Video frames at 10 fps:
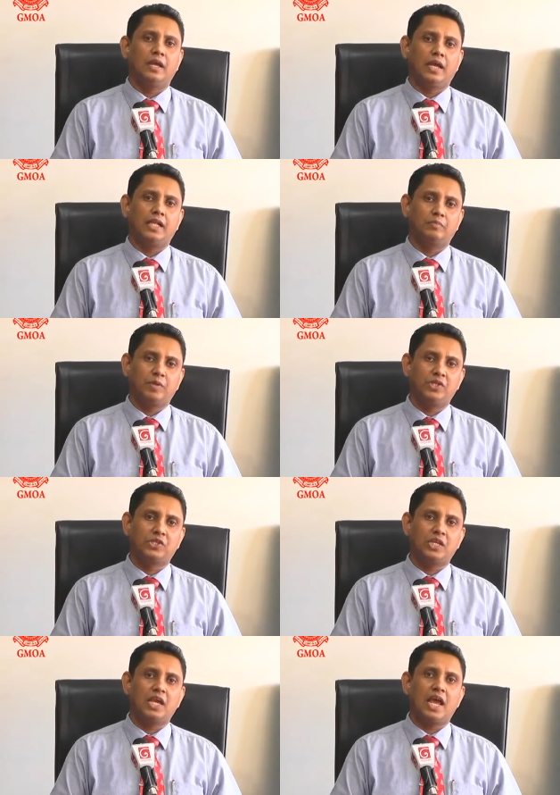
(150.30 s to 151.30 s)
Health
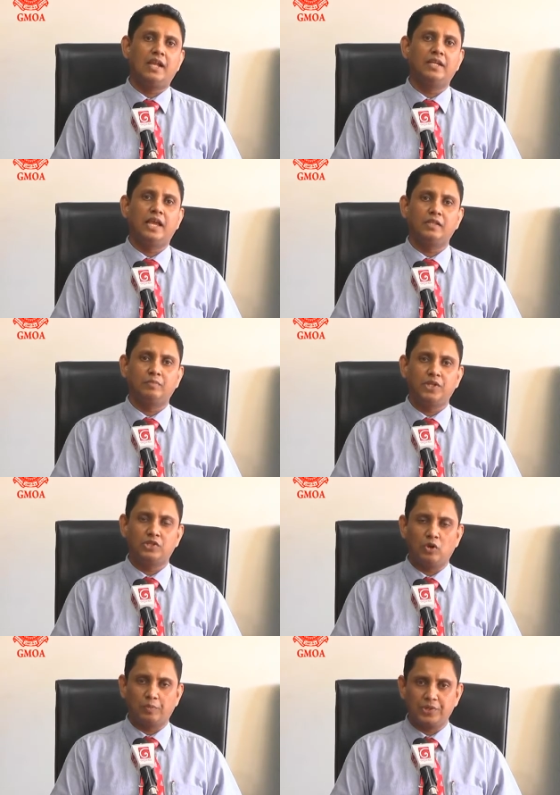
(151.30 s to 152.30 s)
Minister and the Health
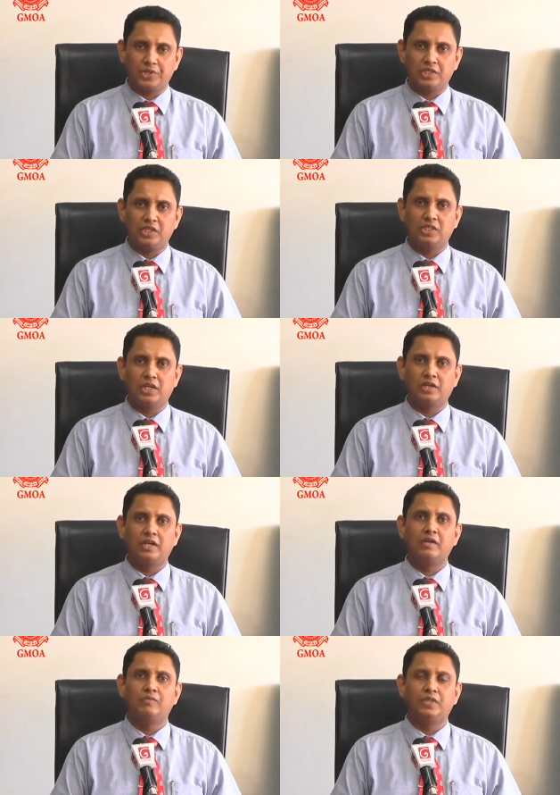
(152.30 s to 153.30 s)
Ministry officials in
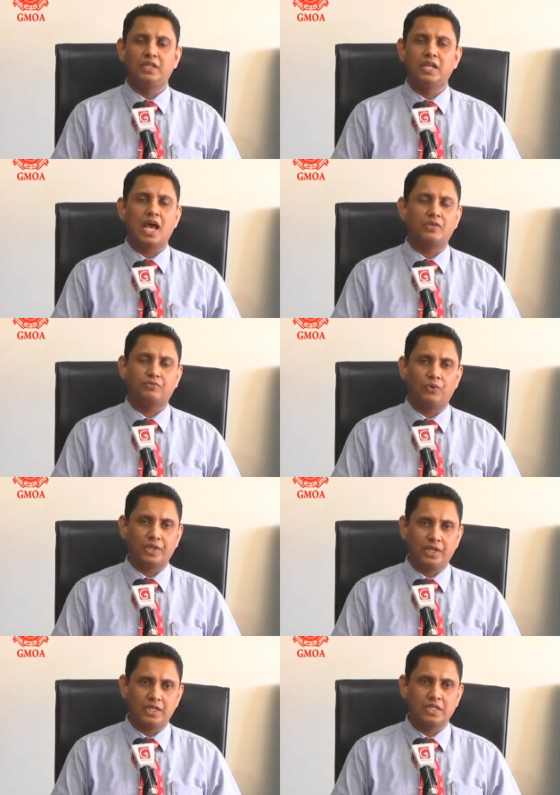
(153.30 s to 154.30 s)
general within the last 4
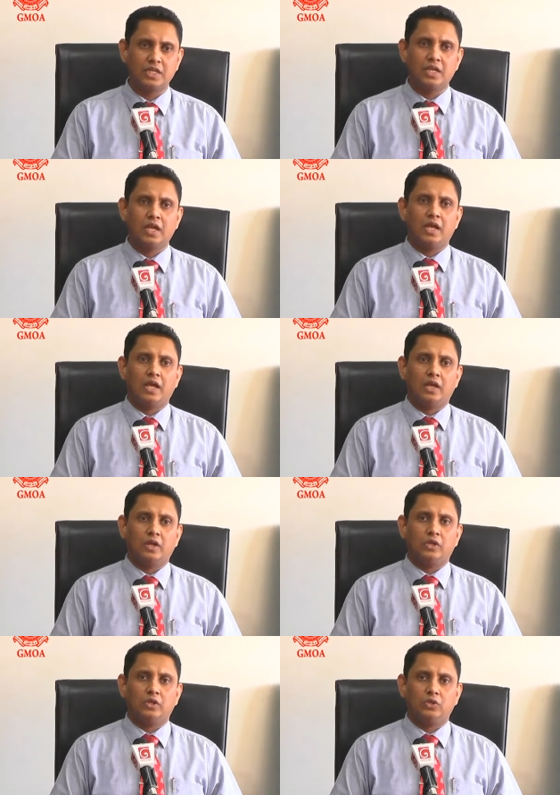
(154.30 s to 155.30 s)
years.
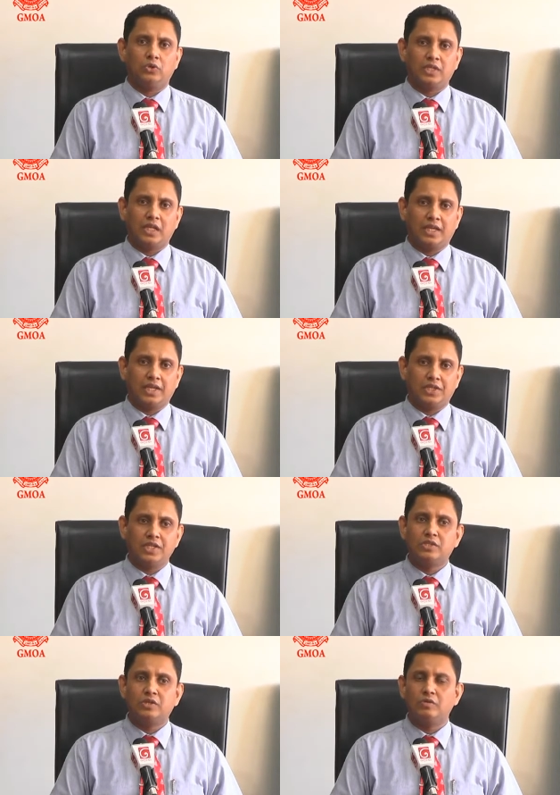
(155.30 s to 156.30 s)
Those
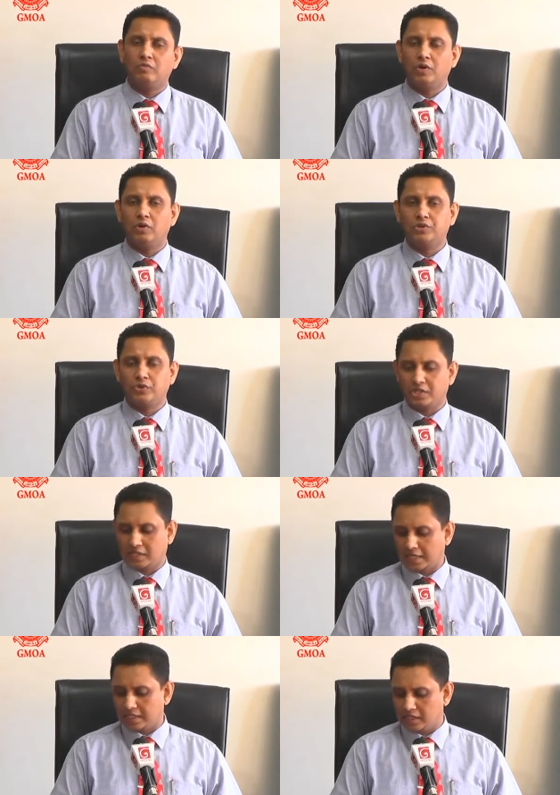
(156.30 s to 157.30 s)
allegations were also
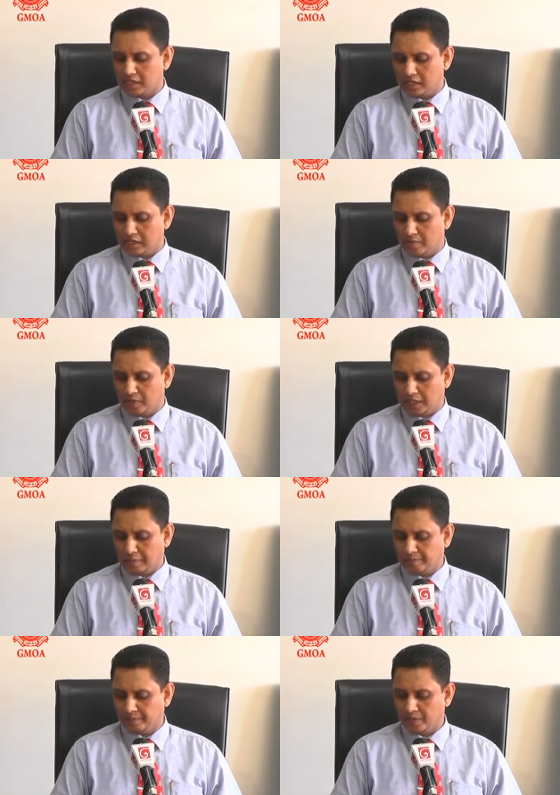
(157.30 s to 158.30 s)
discussed at the General Committee.
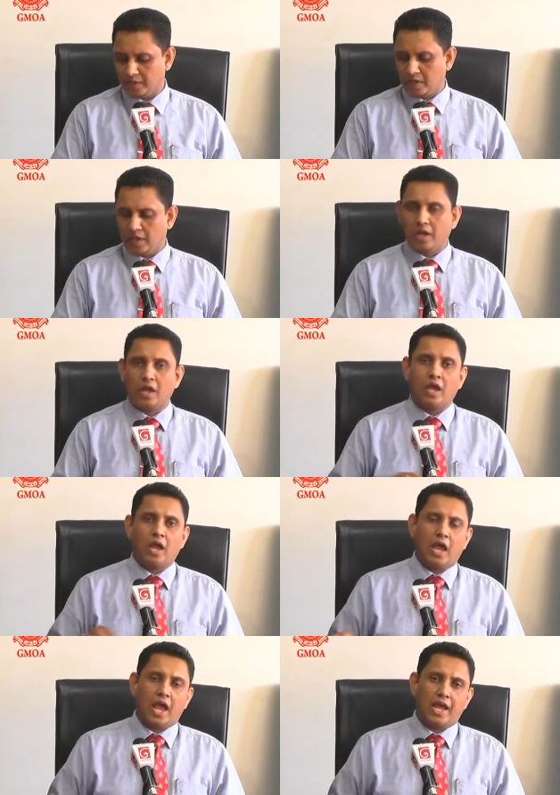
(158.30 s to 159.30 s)

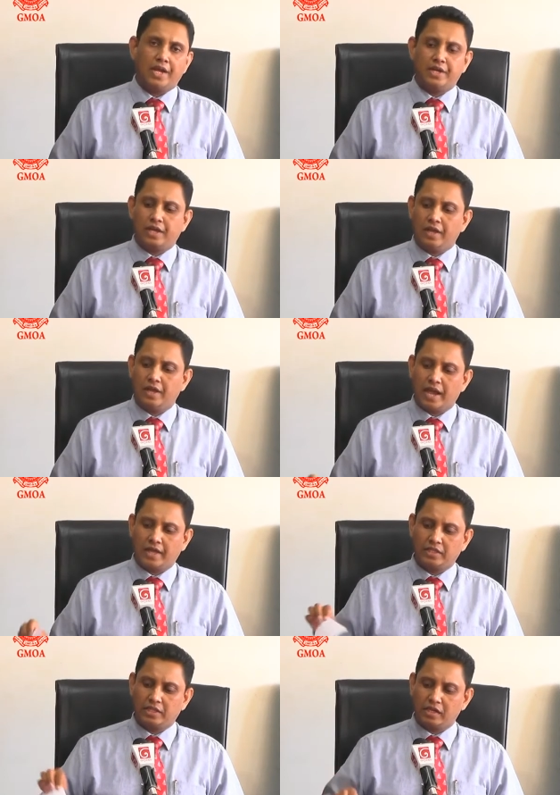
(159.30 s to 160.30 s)
And
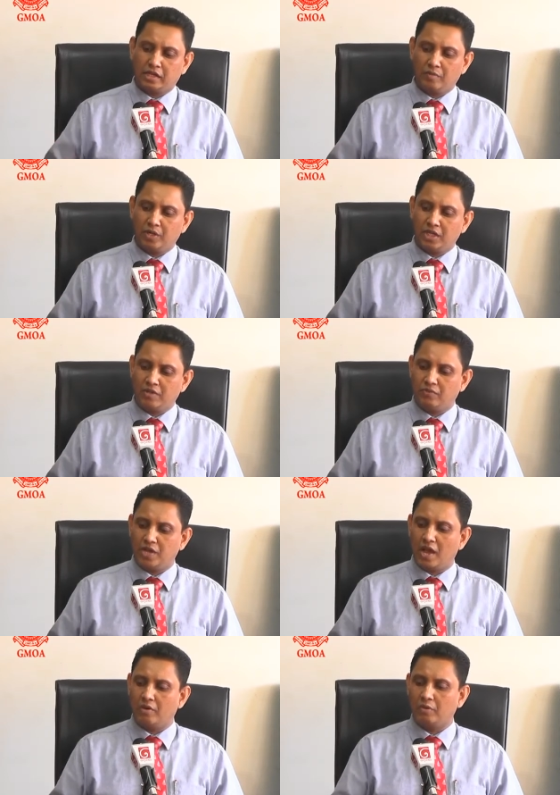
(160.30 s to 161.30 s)
at the General Committee
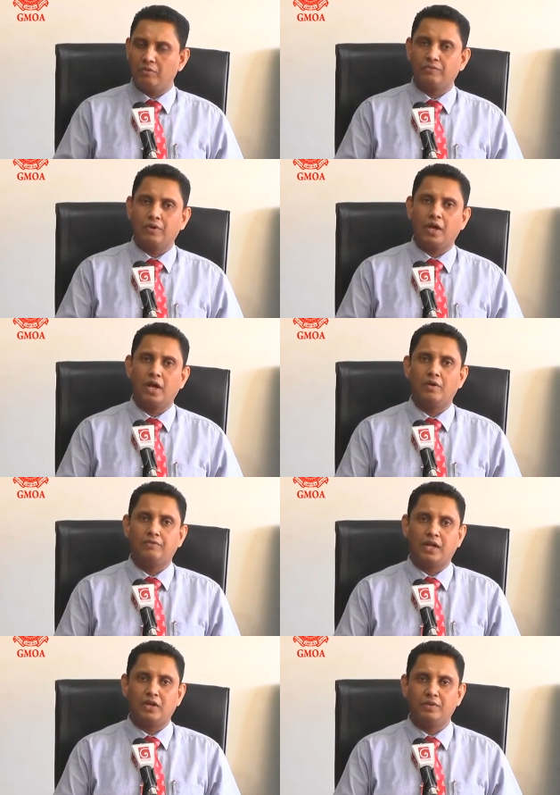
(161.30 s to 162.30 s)
we have
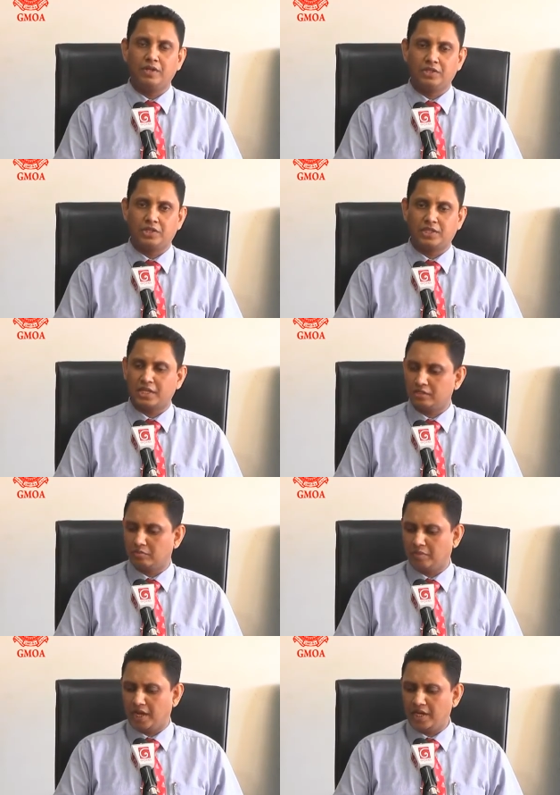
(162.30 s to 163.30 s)
following
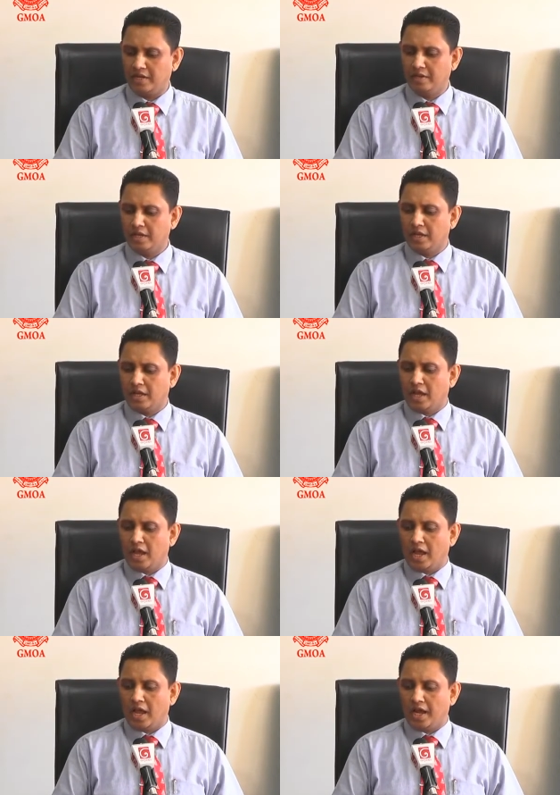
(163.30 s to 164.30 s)
decisions made,
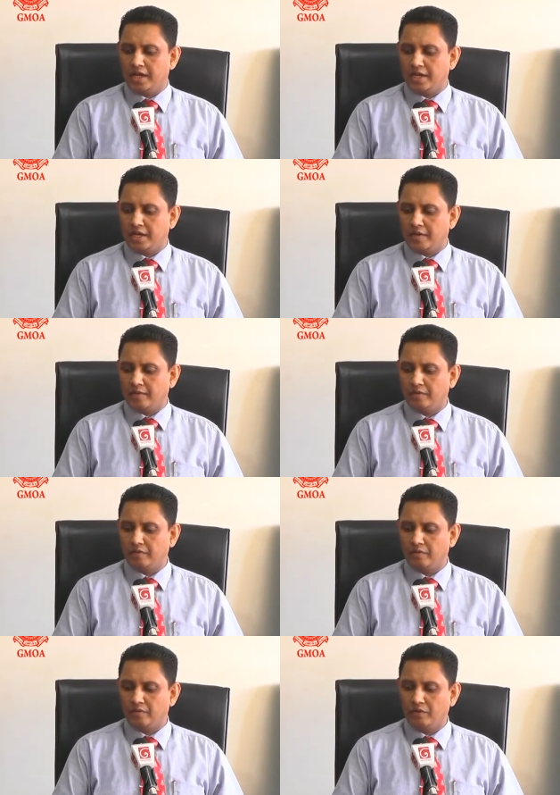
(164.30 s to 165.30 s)
and
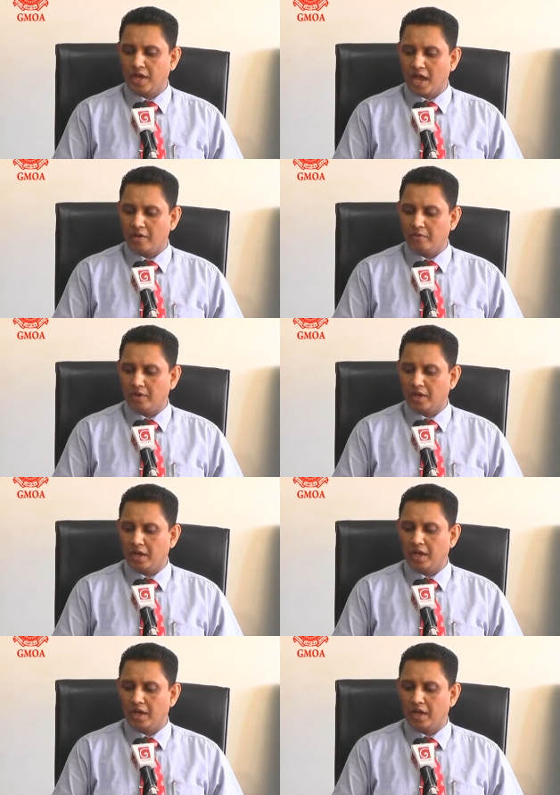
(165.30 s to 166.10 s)
we have